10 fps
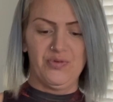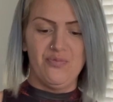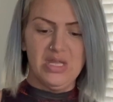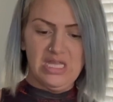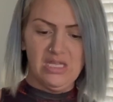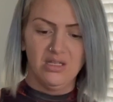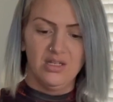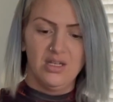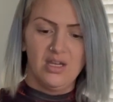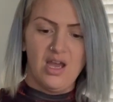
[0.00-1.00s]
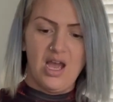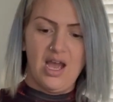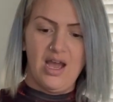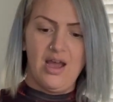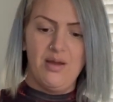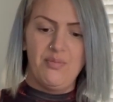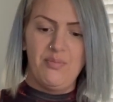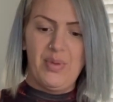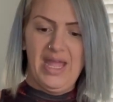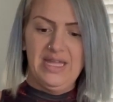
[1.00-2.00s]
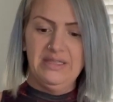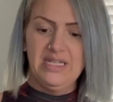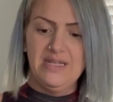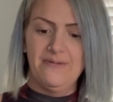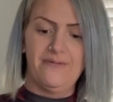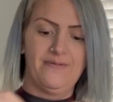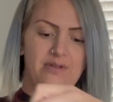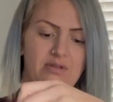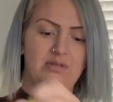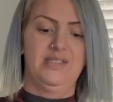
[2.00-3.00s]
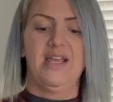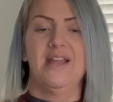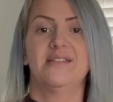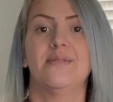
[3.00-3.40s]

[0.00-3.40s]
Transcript: me uh, bay leaf size